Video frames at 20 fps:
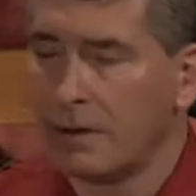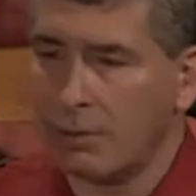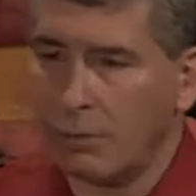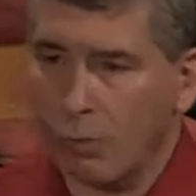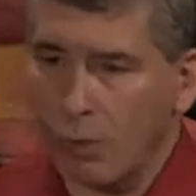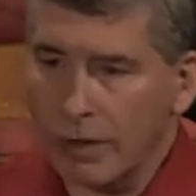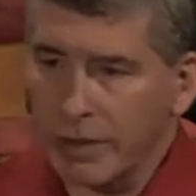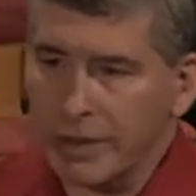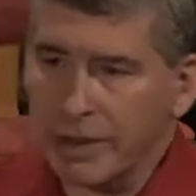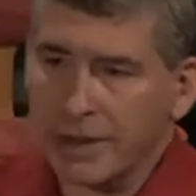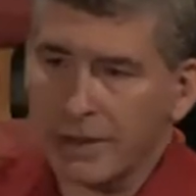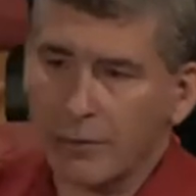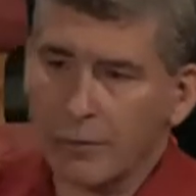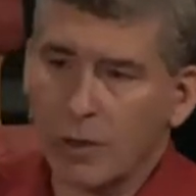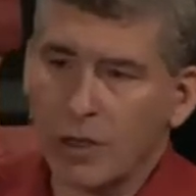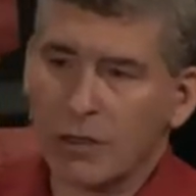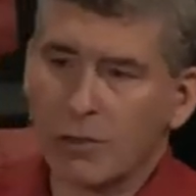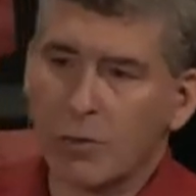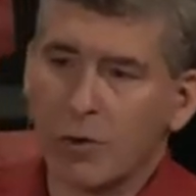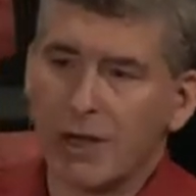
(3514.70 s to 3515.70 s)
one, th-
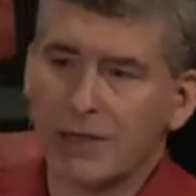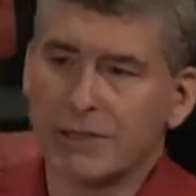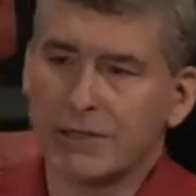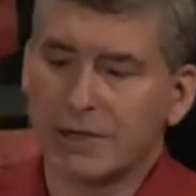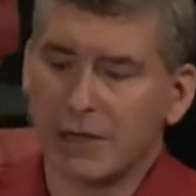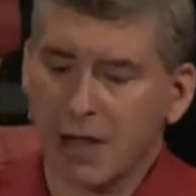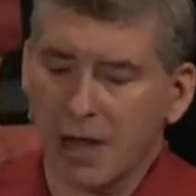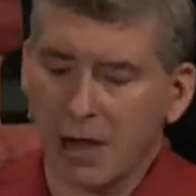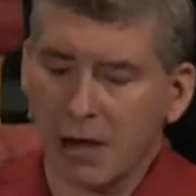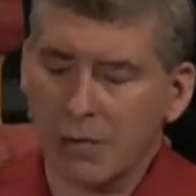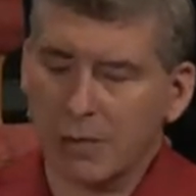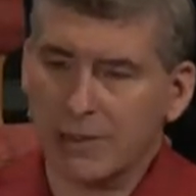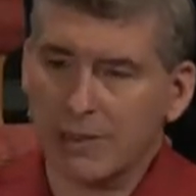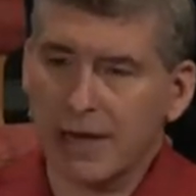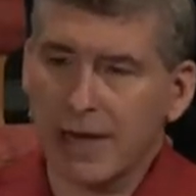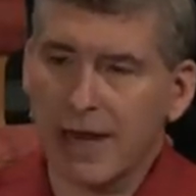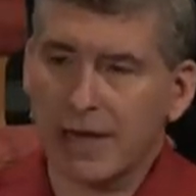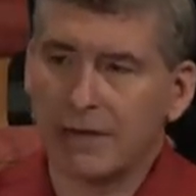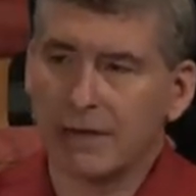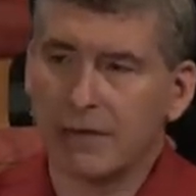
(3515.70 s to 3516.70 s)
one question I always
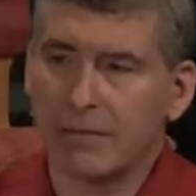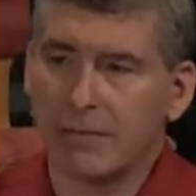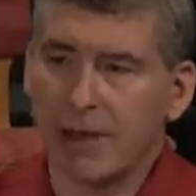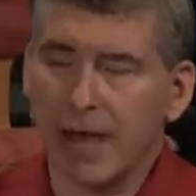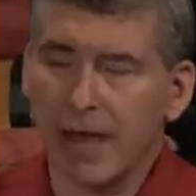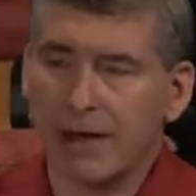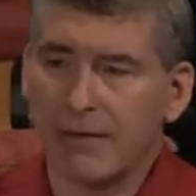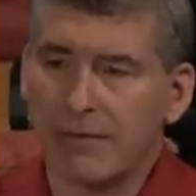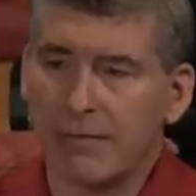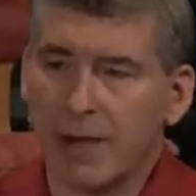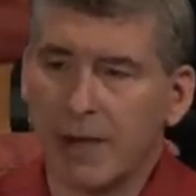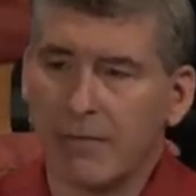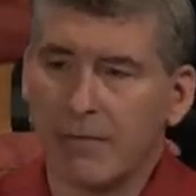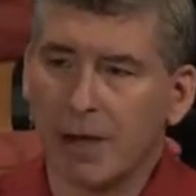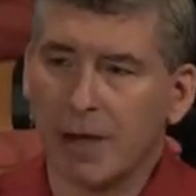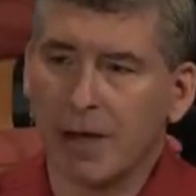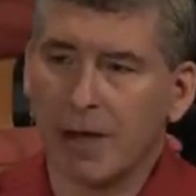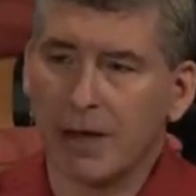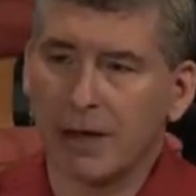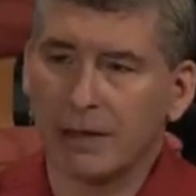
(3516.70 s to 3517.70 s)
had in the back of my
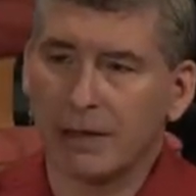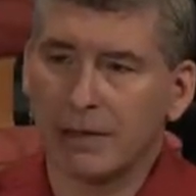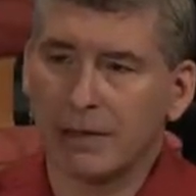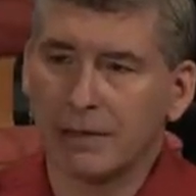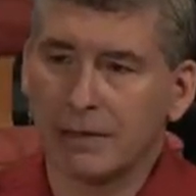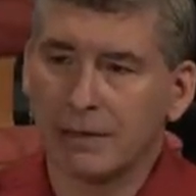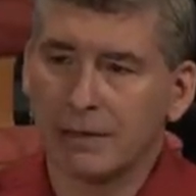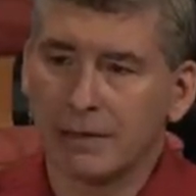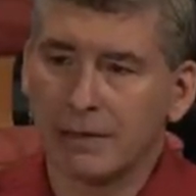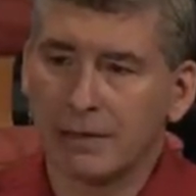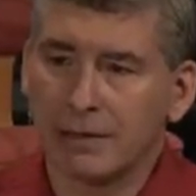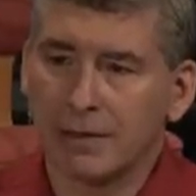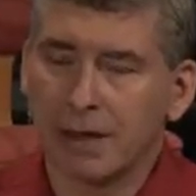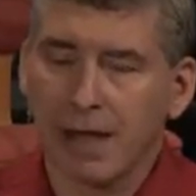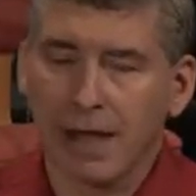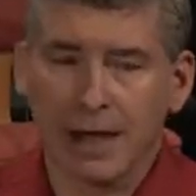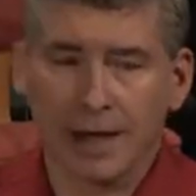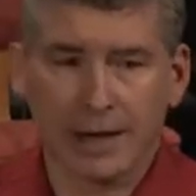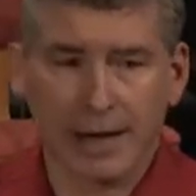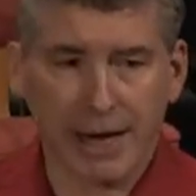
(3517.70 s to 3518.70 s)
mind
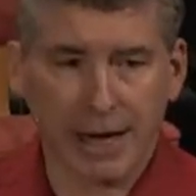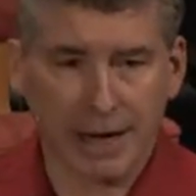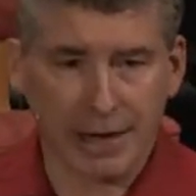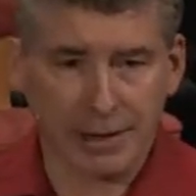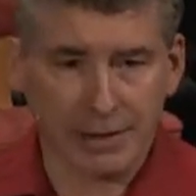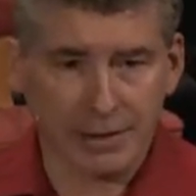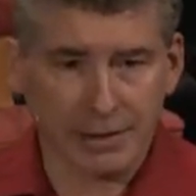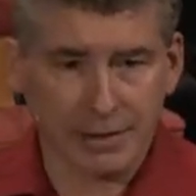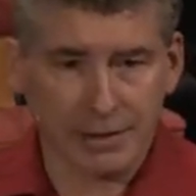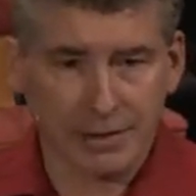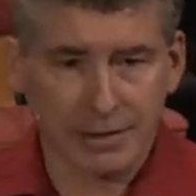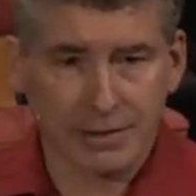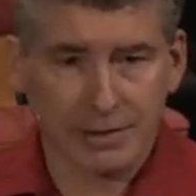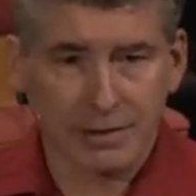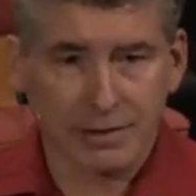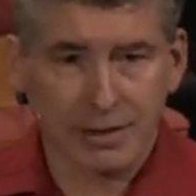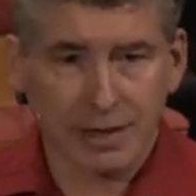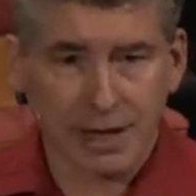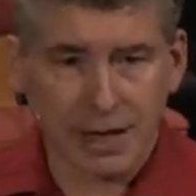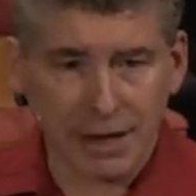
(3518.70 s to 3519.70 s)
again,
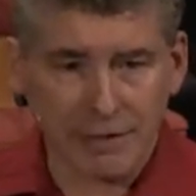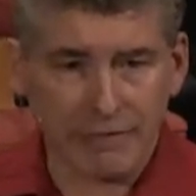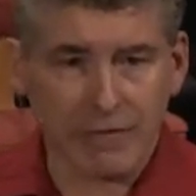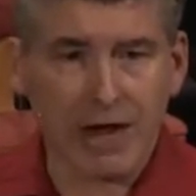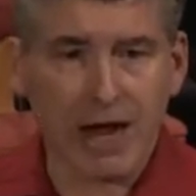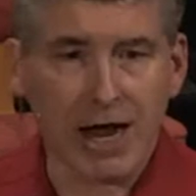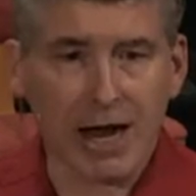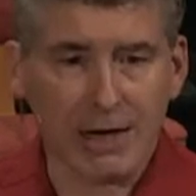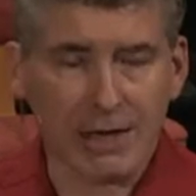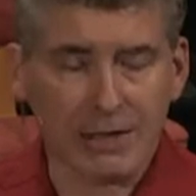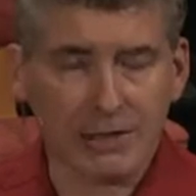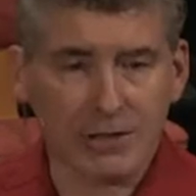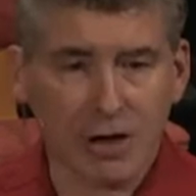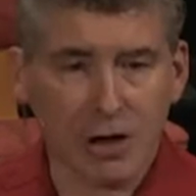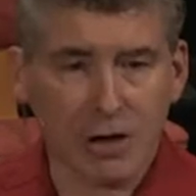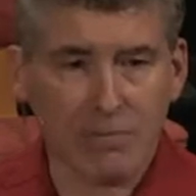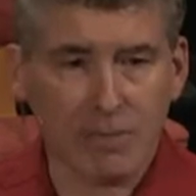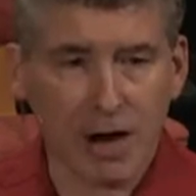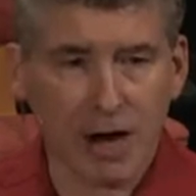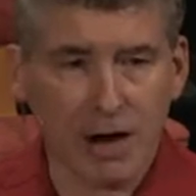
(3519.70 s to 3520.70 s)
if God is
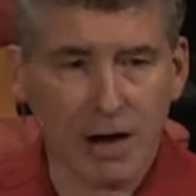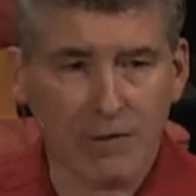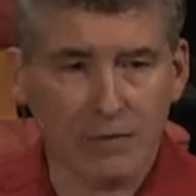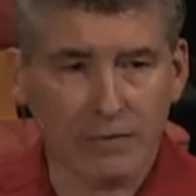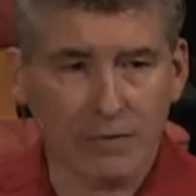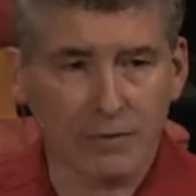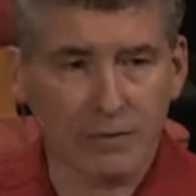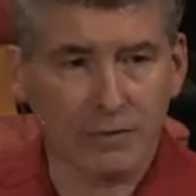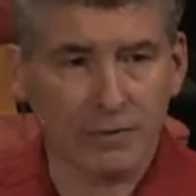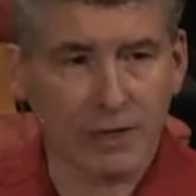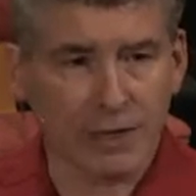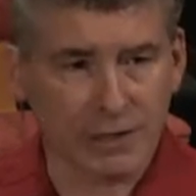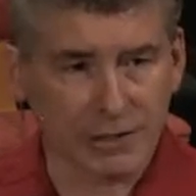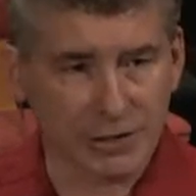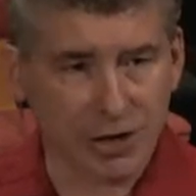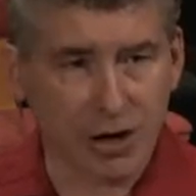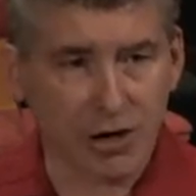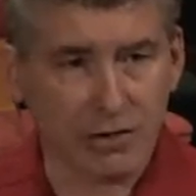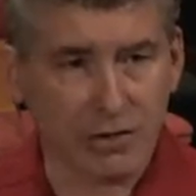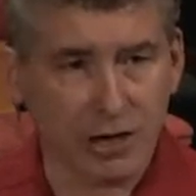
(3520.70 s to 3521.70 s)
all powerful, He's
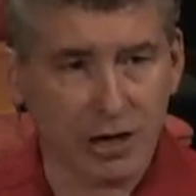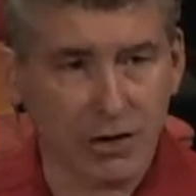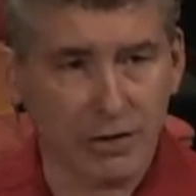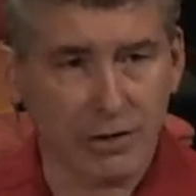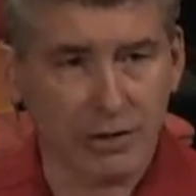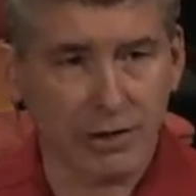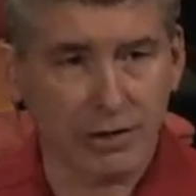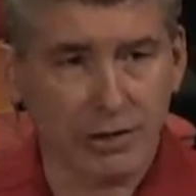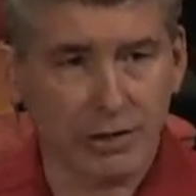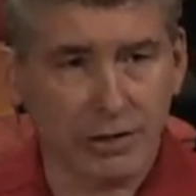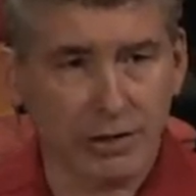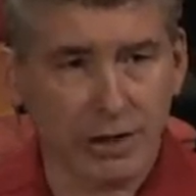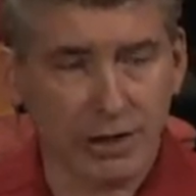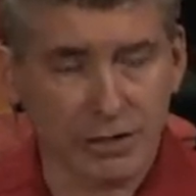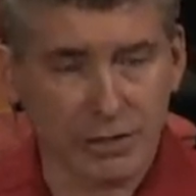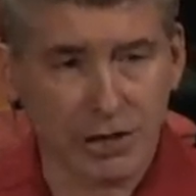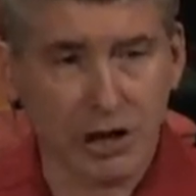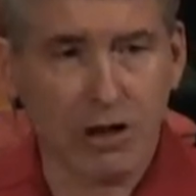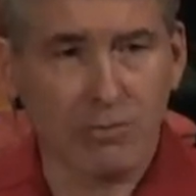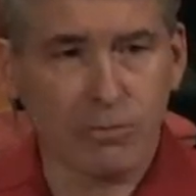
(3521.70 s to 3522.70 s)
all knowing,
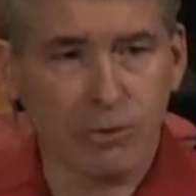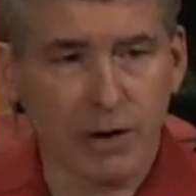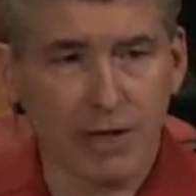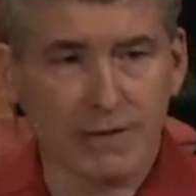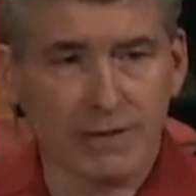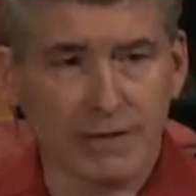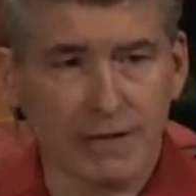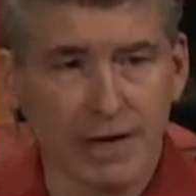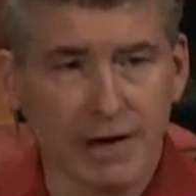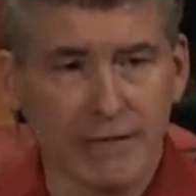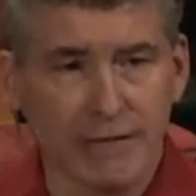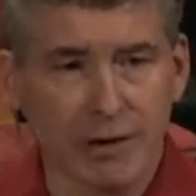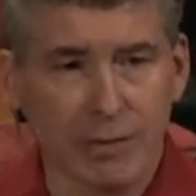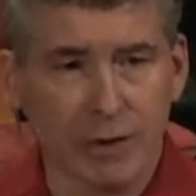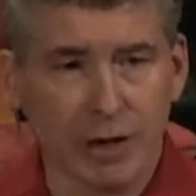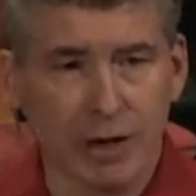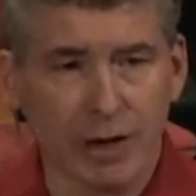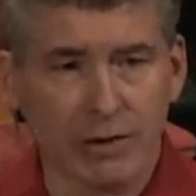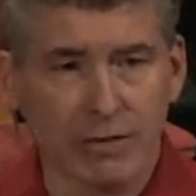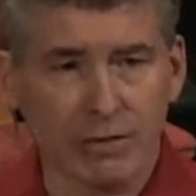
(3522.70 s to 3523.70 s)
He's all present
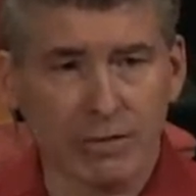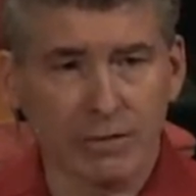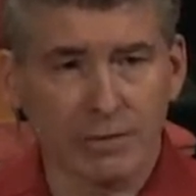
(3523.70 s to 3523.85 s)
everywhere,